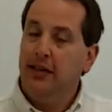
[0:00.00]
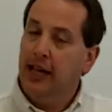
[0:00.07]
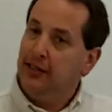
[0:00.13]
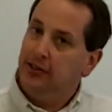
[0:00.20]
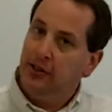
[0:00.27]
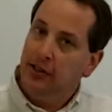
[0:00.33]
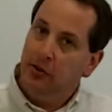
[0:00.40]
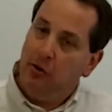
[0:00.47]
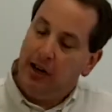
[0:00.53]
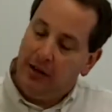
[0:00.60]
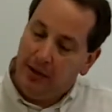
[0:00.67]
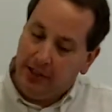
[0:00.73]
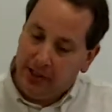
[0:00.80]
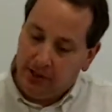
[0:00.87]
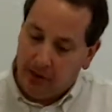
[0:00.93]
Okay, so you want
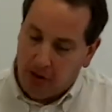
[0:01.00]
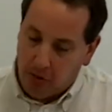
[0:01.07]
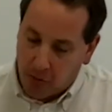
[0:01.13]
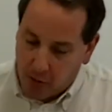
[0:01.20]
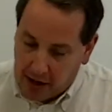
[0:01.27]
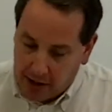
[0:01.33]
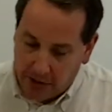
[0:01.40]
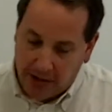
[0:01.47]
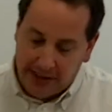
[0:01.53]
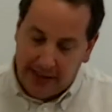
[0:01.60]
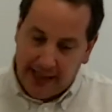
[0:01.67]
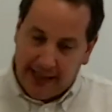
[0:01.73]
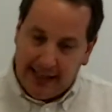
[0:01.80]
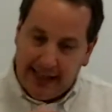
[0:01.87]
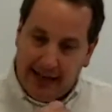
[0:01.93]
to make sure, when do I
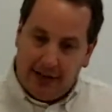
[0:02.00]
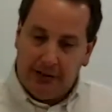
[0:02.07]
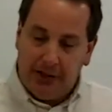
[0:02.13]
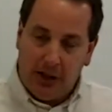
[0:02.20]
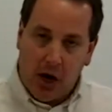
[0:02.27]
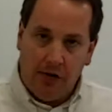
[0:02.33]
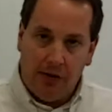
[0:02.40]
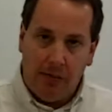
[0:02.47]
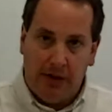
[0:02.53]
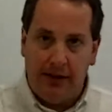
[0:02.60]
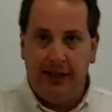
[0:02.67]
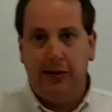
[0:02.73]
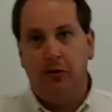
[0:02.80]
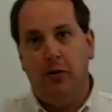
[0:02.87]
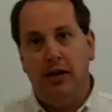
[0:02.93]
take it out to show
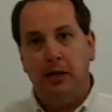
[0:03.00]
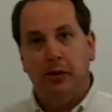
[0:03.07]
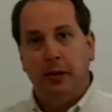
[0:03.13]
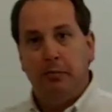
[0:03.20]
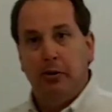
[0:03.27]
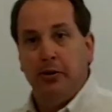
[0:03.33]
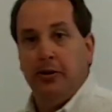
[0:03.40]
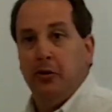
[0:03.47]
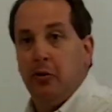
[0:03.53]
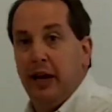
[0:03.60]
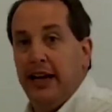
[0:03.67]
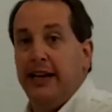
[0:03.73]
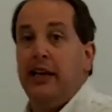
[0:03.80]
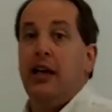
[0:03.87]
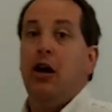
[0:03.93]
everybody? When do I put it
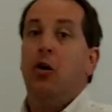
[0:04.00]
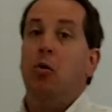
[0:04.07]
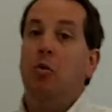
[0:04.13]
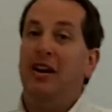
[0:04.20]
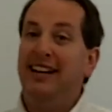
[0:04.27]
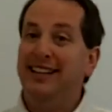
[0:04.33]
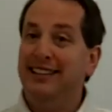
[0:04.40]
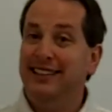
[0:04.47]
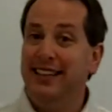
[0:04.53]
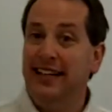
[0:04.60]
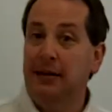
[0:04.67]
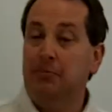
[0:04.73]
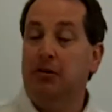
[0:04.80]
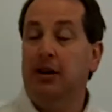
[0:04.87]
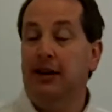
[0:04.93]
away? When is it
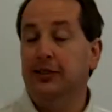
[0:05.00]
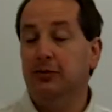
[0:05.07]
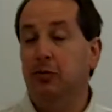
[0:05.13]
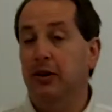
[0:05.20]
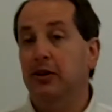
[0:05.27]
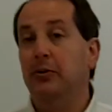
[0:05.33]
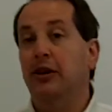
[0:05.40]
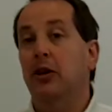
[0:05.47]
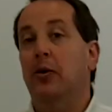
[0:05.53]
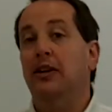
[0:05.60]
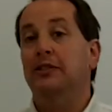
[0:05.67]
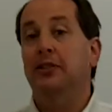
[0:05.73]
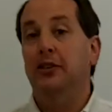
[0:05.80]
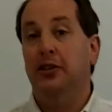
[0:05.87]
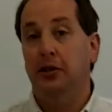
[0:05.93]
a plus? When are we
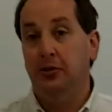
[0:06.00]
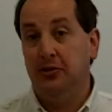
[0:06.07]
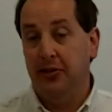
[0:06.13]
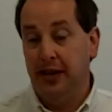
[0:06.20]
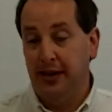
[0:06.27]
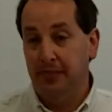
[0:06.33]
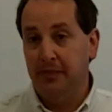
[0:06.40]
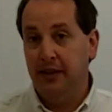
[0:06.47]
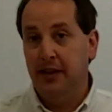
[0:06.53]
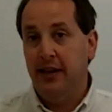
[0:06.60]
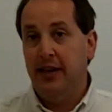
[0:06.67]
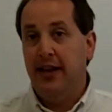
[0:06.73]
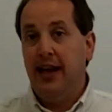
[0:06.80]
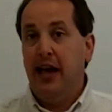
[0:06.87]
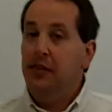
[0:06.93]
going to use that?
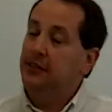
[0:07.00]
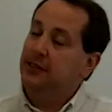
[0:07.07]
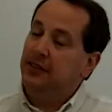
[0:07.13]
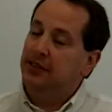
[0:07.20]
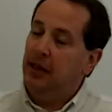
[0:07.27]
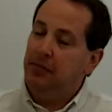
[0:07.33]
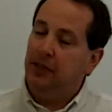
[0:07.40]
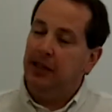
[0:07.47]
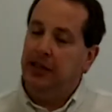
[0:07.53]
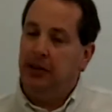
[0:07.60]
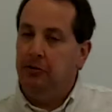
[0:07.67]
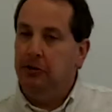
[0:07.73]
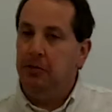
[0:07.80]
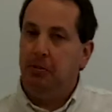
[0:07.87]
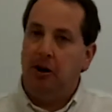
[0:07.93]
And this is something
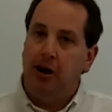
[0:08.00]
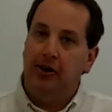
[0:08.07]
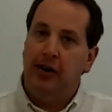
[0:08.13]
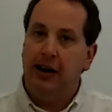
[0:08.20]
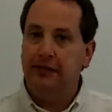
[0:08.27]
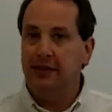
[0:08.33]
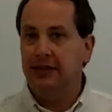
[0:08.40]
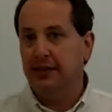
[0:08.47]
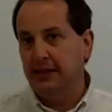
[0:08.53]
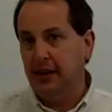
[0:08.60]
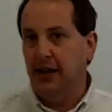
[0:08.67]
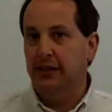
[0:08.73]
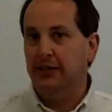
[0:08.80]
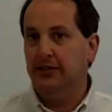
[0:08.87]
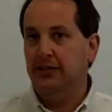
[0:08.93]
you and your partner have to
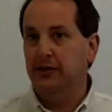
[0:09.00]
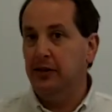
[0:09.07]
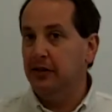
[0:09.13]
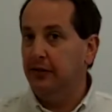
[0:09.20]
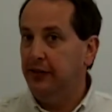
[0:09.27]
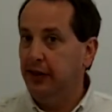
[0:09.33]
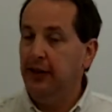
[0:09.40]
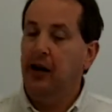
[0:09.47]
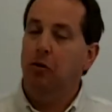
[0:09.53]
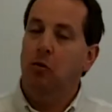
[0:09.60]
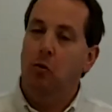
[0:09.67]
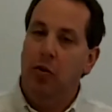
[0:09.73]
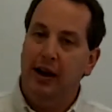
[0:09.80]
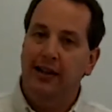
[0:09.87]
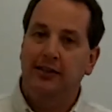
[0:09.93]
discuss. You have to figure
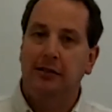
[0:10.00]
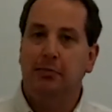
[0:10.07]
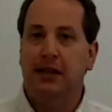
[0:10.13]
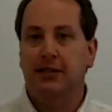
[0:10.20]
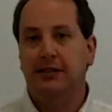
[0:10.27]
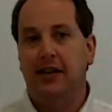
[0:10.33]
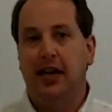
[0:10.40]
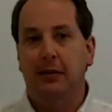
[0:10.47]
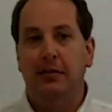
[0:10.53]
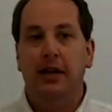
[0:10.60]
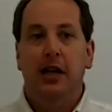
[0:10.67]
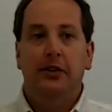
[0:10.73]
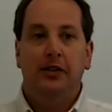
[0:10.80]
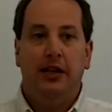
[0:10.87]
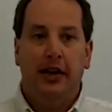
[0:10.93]
out when is the best time
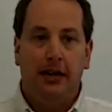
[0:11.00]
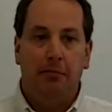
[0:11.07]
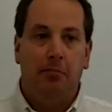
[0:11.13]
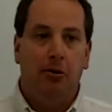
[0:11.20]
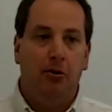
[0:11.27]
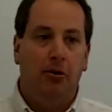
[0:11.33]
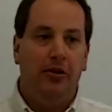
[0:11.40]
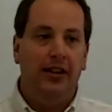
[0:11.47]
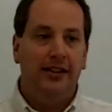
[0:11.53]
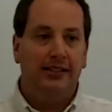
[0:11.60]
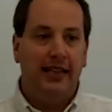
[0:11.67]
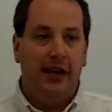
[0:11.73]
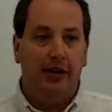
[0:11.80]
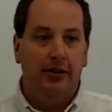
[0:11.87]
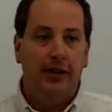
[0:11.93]
to kind of pull
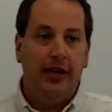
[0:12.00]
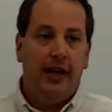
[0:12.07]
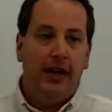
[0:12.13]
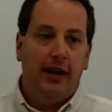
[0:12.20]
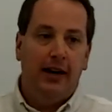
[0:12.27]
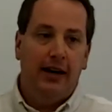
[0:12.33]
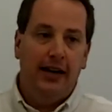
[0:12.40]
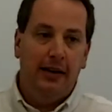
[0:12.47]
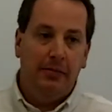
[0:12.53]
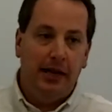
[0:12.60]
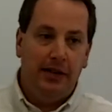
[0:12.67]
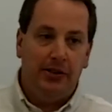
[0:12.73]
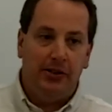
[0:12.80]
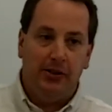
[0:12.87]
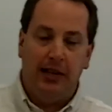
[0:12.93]
this out and
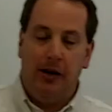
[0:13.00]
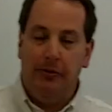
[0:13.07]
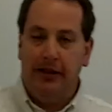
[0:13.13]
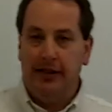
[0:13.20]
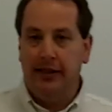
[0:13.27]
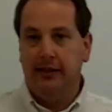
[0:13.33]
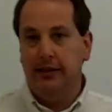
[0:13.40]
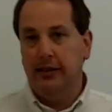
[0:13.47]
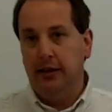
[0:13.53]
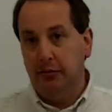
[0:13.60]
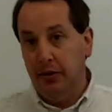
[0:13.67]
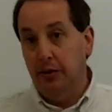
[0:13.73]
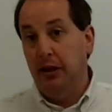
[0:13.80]
make sure that we can